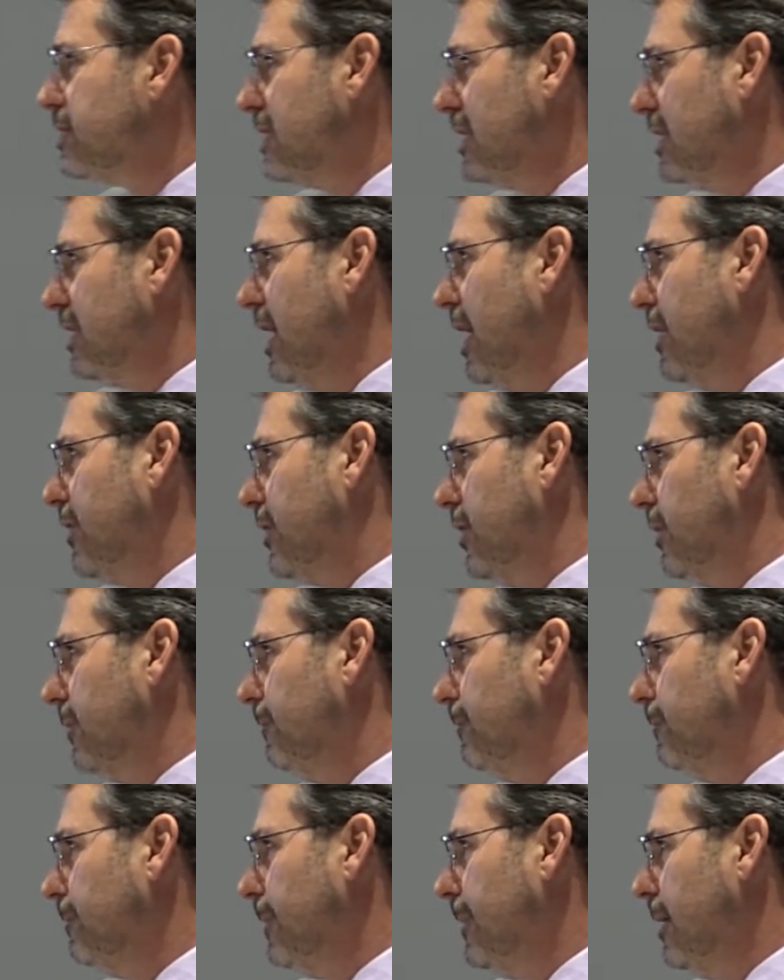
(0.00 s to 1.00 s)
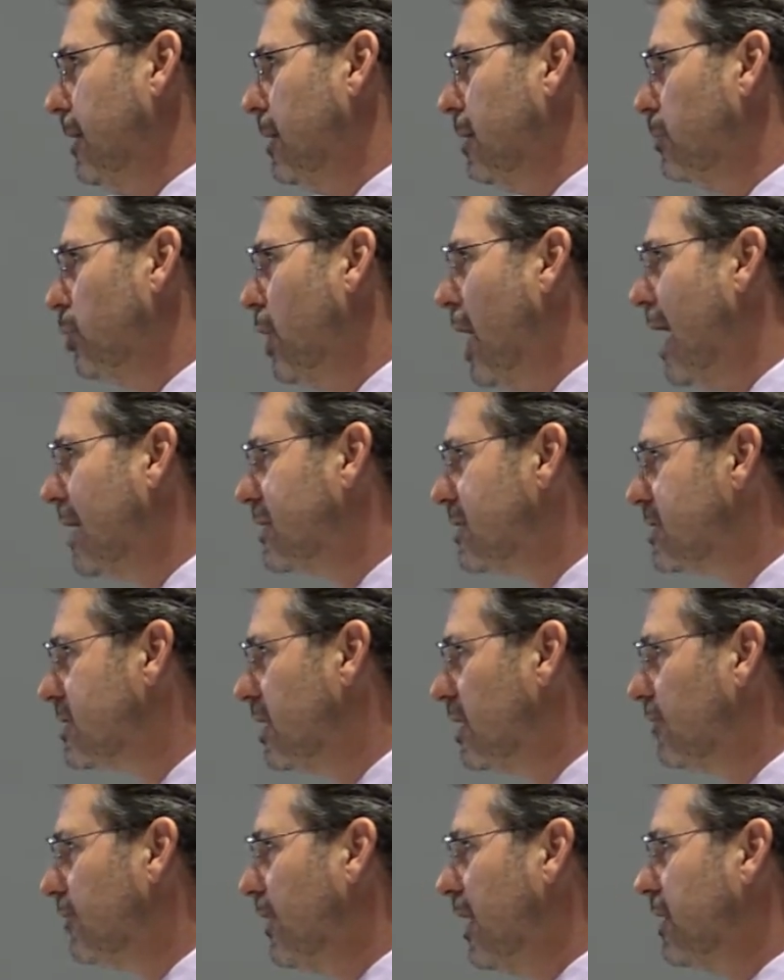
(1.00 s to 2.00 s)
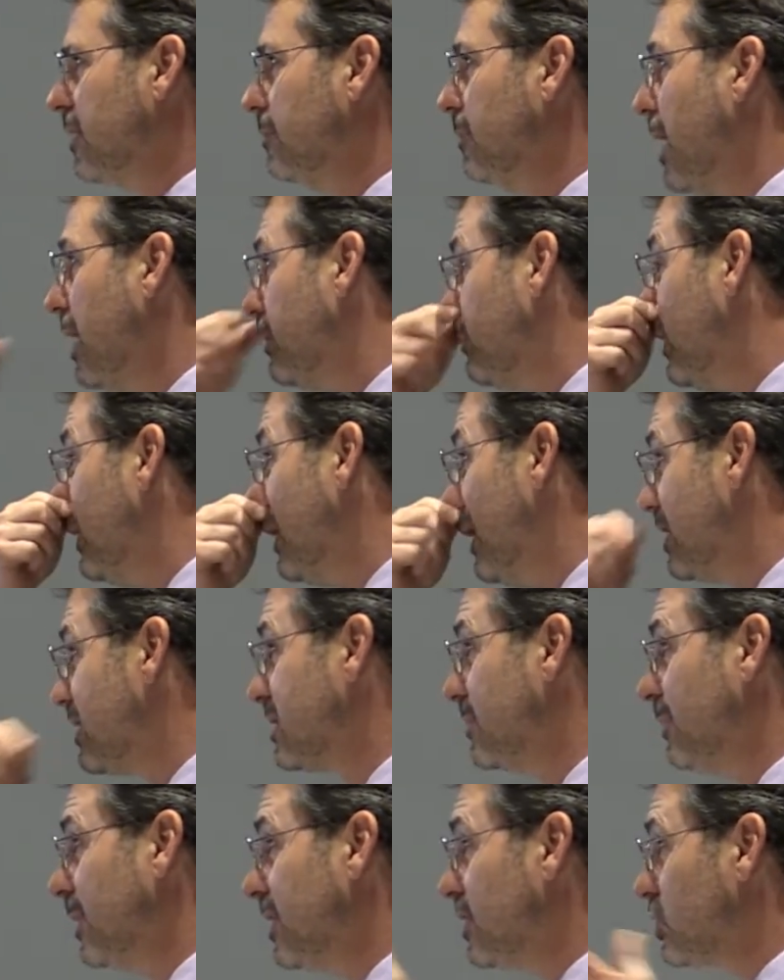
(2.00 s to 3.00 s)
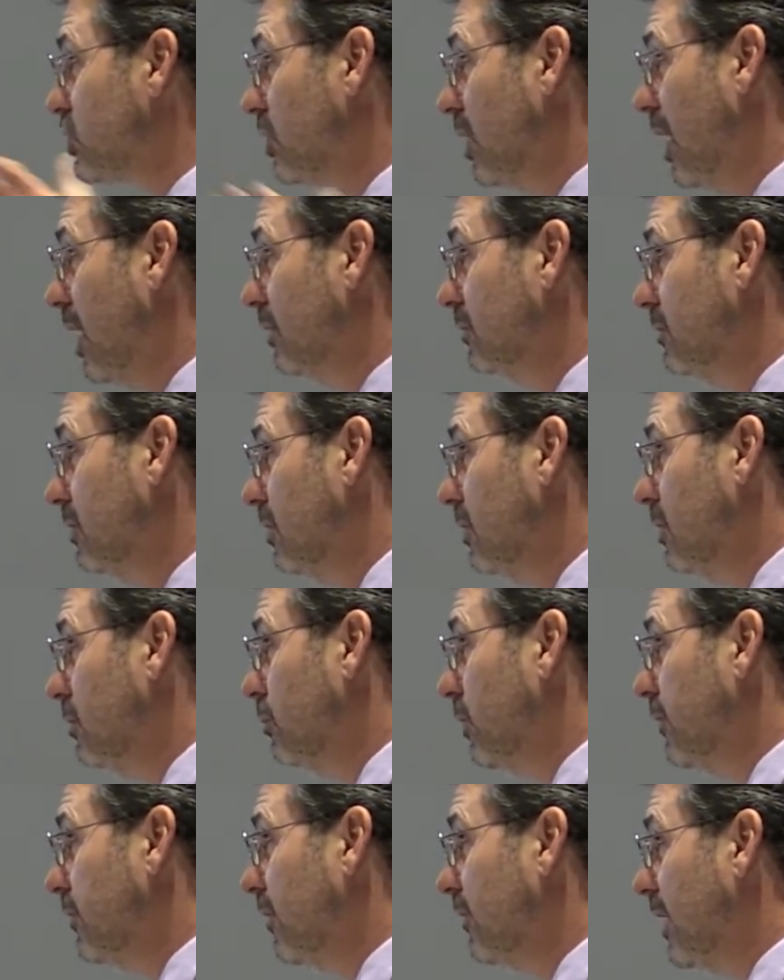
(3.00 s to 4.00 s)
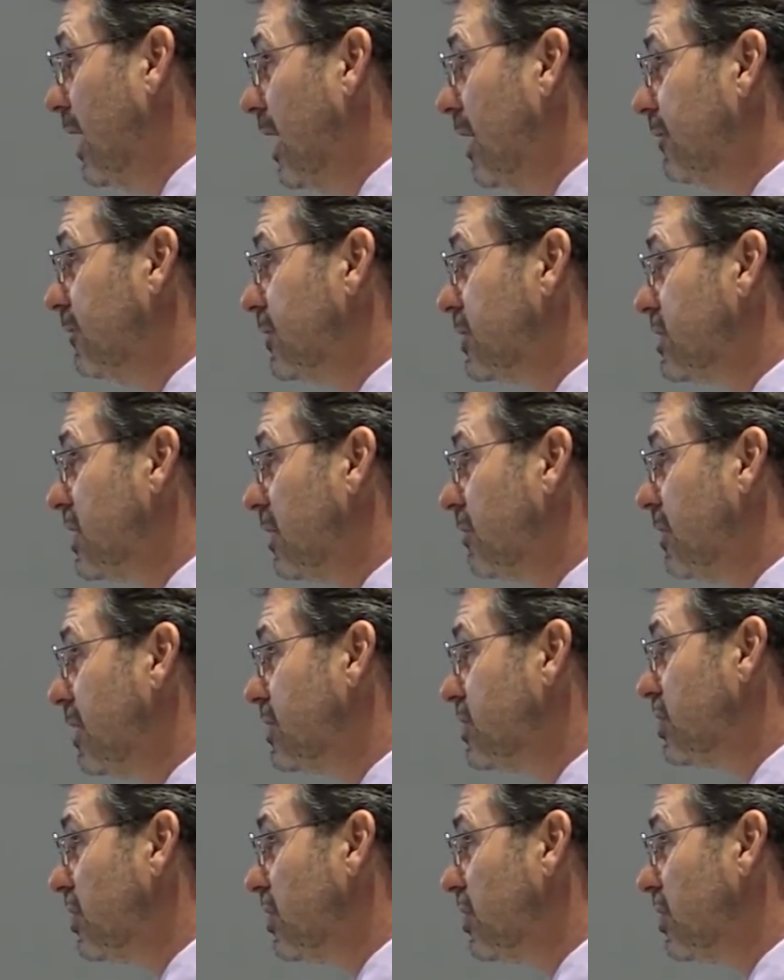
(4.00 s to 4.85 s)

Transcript: together practicing our faith. And by the way, that is the biggest crowd we've ever had for sunrise